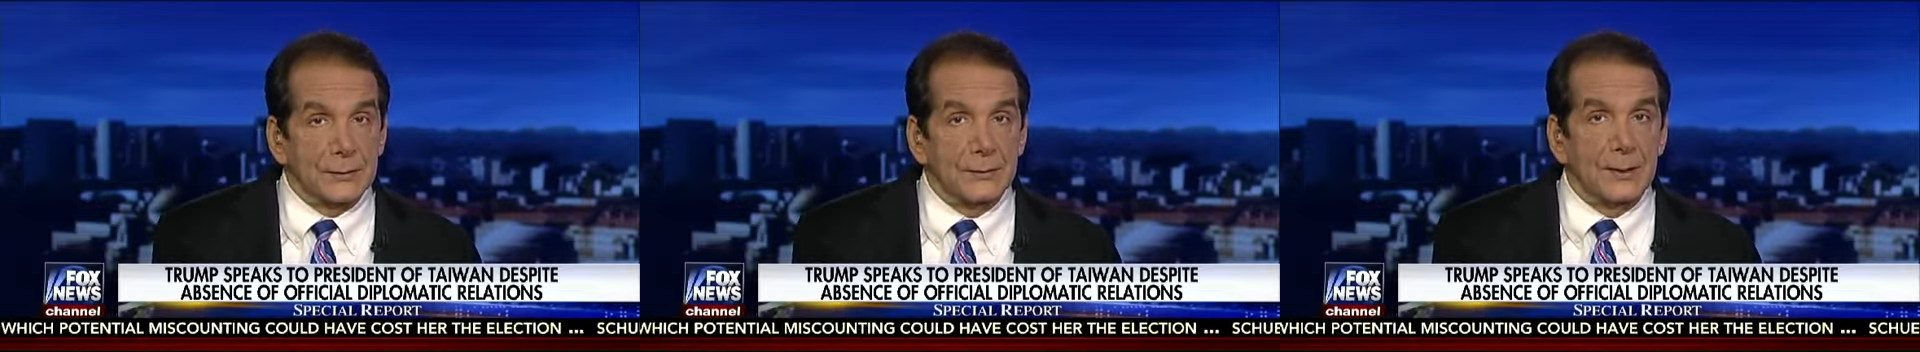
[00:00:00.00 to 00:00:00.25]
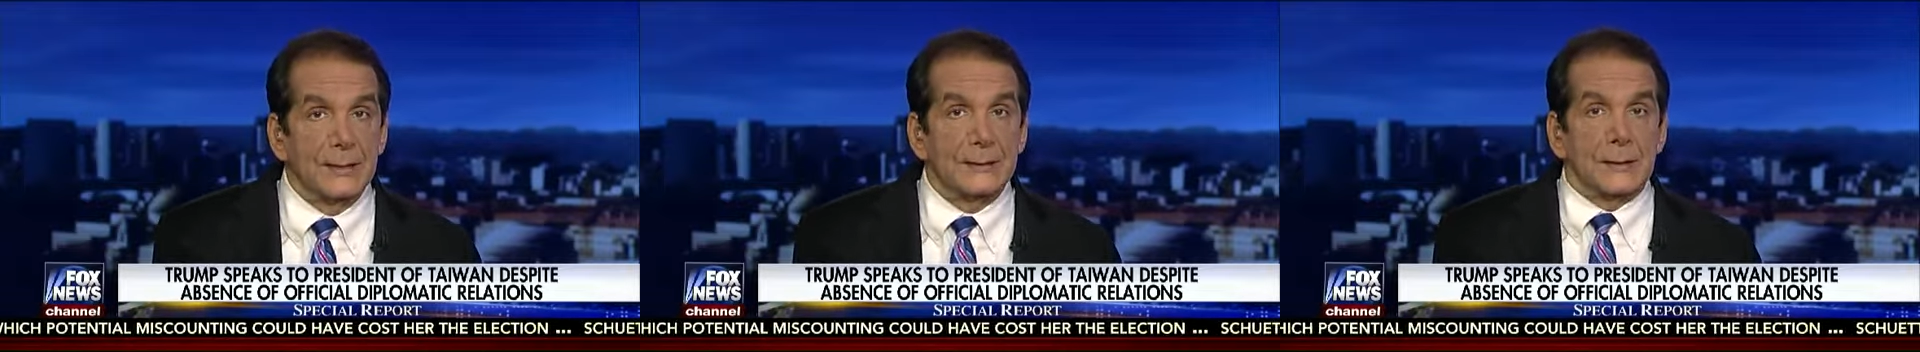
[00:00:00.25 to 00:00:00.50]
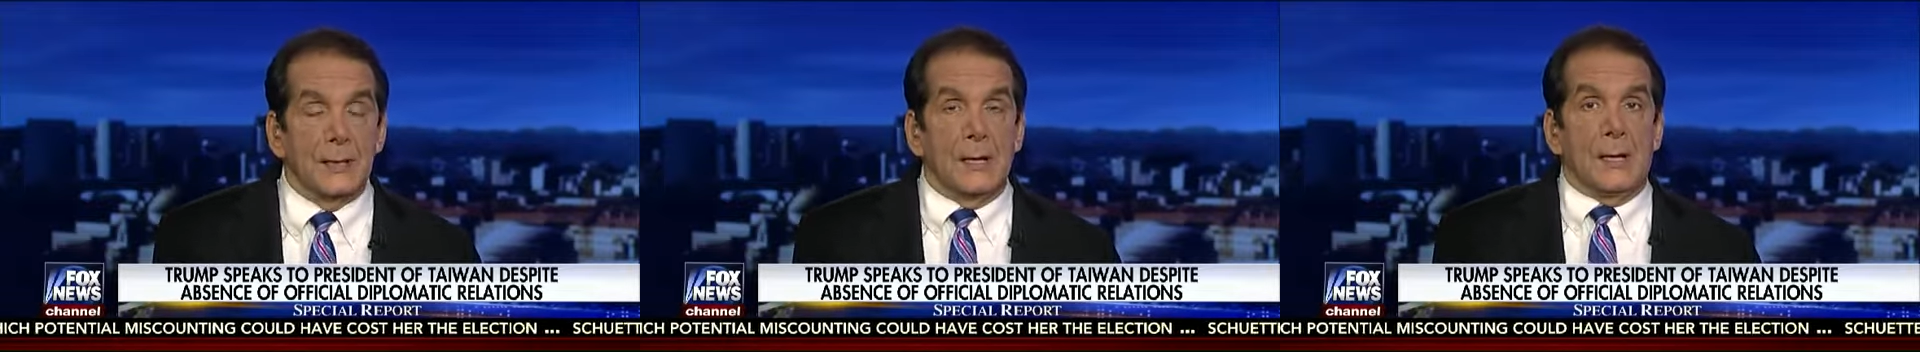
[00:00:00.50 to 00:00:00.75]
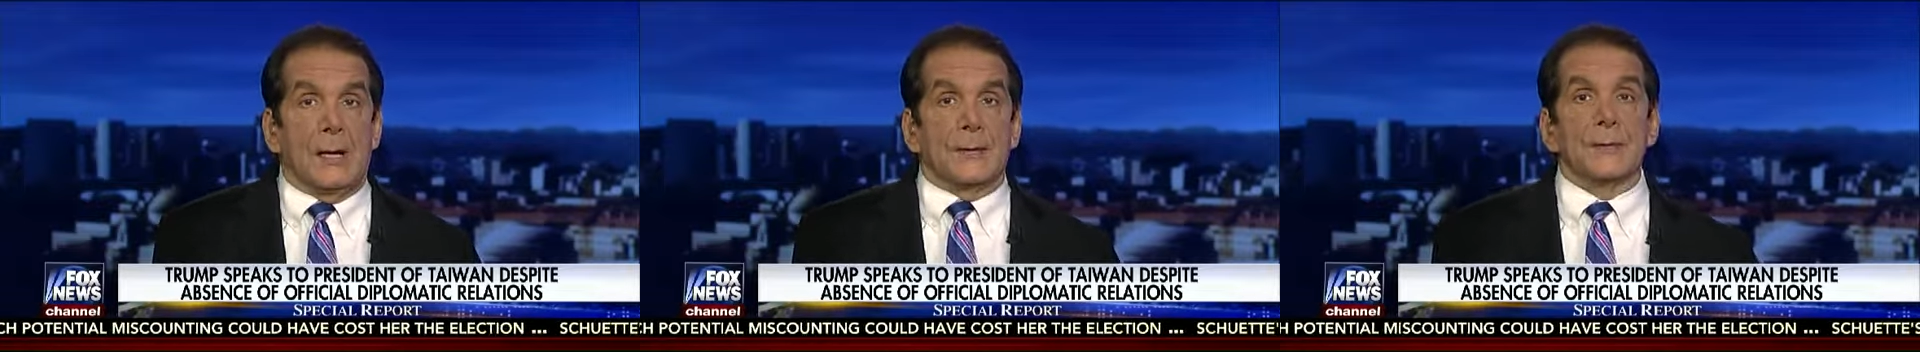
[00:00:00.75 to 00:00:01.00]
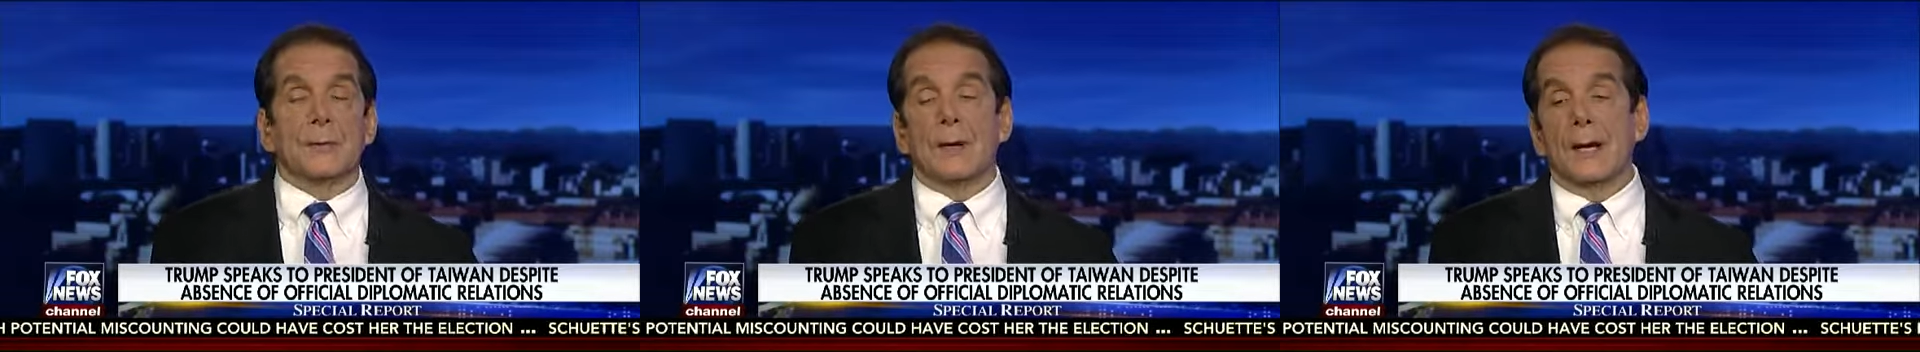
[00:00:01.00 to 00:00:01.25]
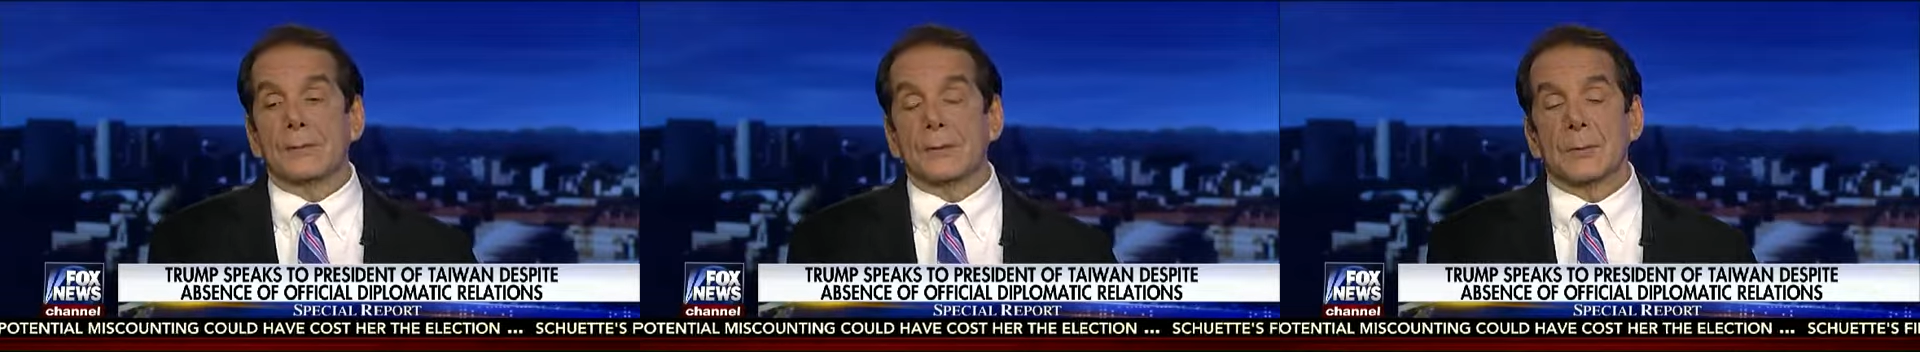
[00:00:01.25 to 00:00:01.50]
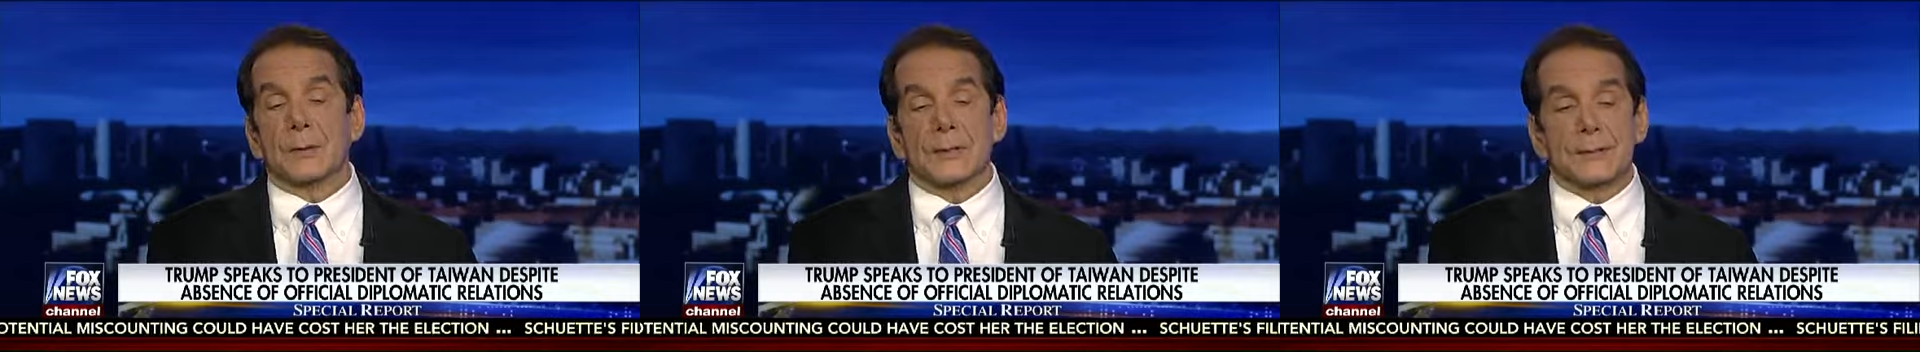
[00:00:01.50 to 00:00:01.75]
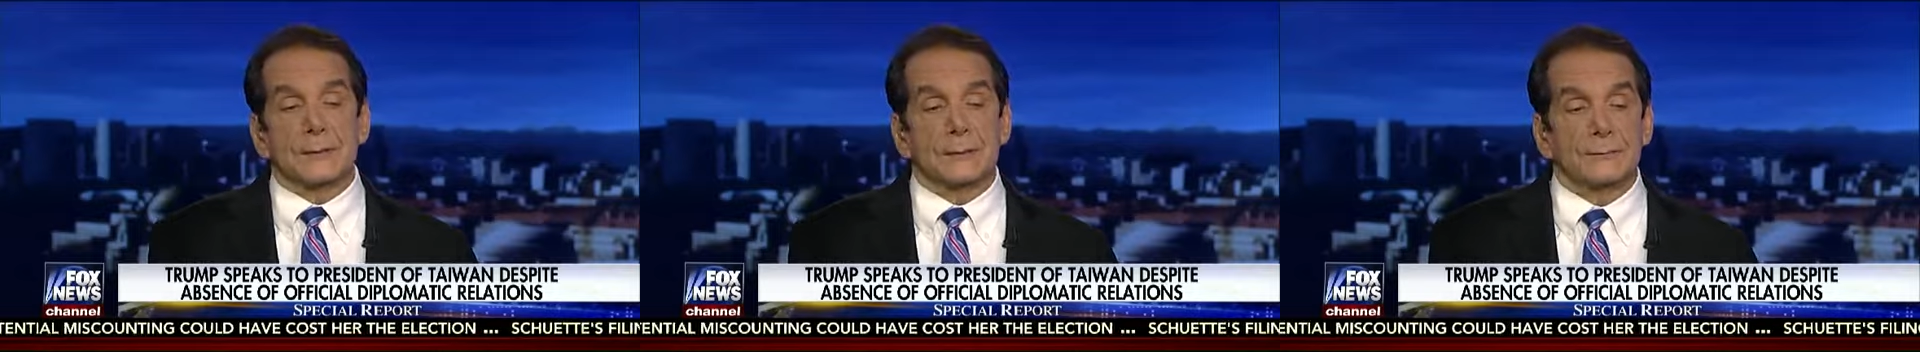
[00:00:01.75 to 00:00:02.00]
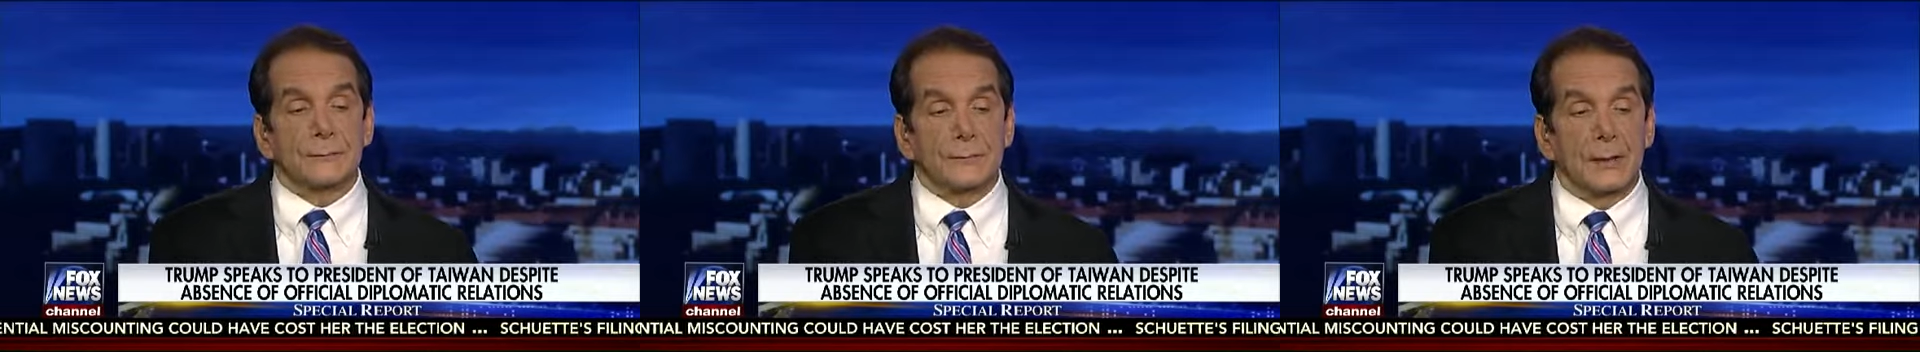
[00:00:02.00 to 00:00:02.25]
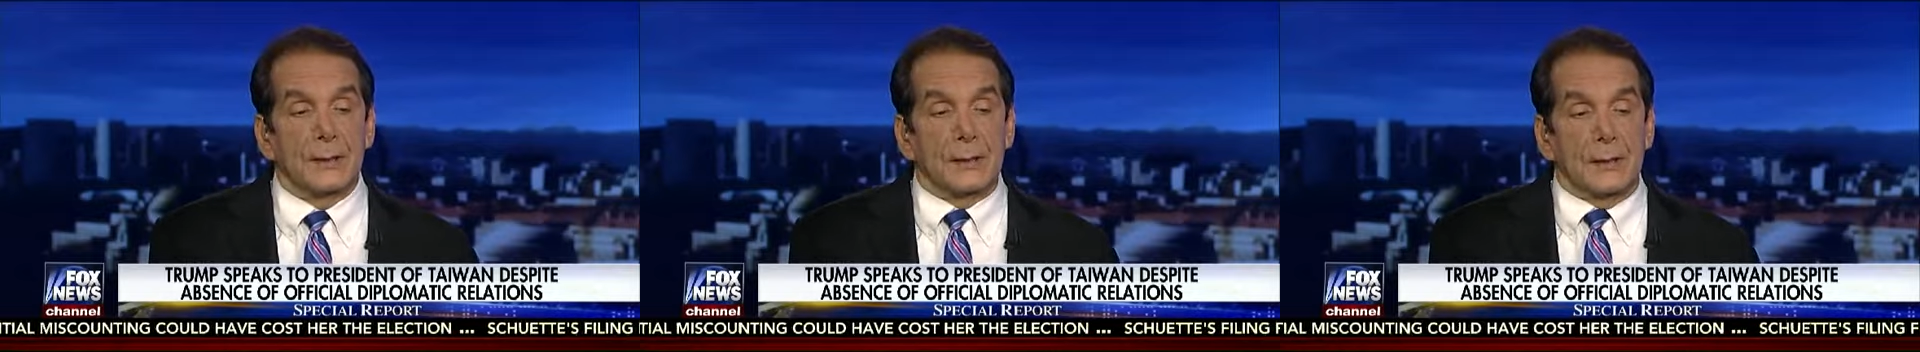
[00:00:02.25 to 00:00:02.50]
U.S. direct with the President of